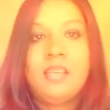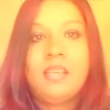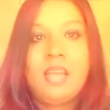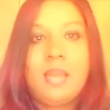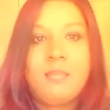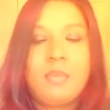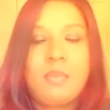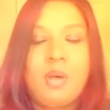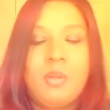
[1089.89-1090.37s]

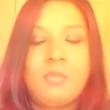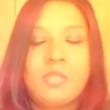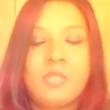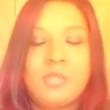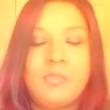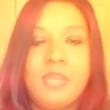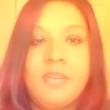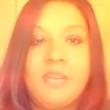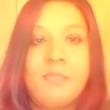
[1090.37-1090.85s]
I'm
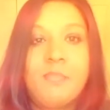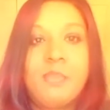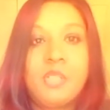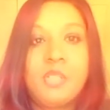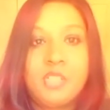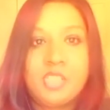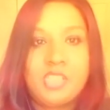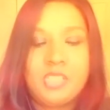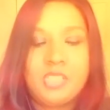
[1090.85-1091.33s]
almost being
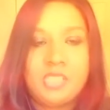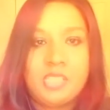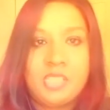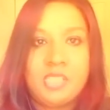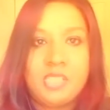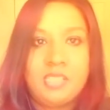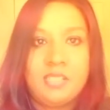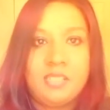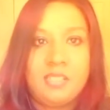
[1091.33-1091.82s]
pushed
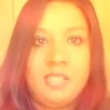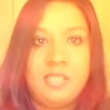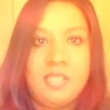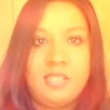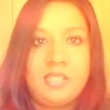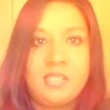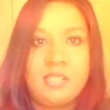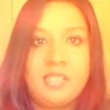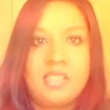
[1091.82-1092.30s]

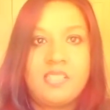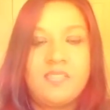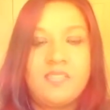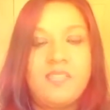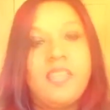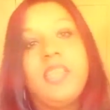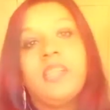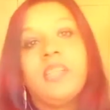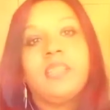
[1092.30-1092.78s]
into this
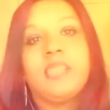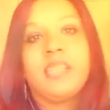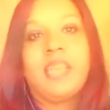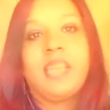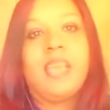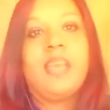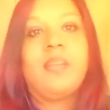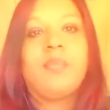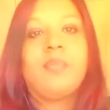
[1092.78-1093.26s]
field
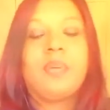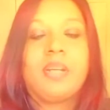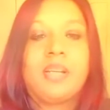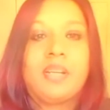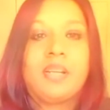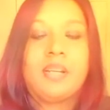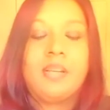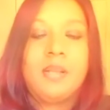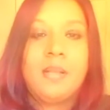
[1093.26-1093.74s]
again,
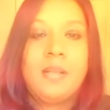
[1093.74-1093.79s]
where